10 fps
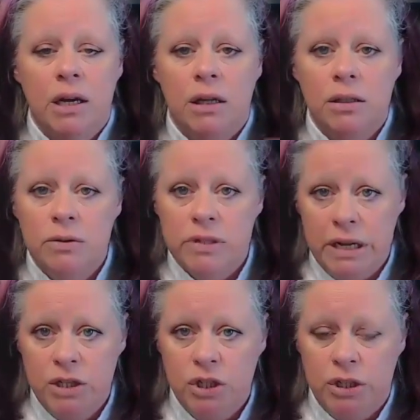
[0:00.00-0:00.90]

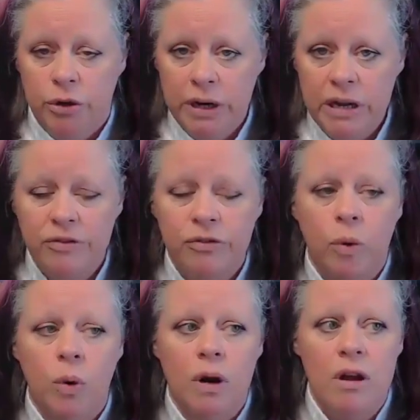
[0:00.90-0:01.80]
hallucination grief
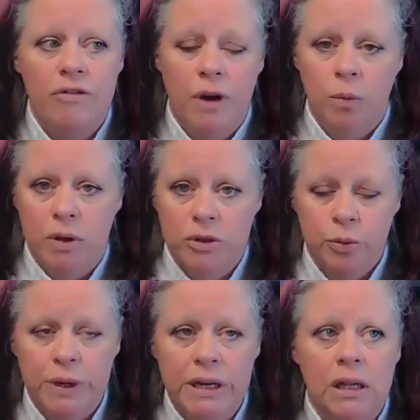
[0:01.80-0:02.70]
or if it was
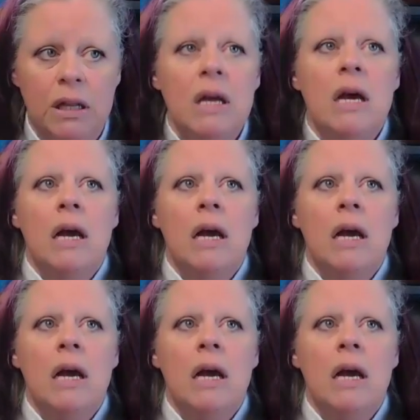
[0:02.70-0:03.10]
real.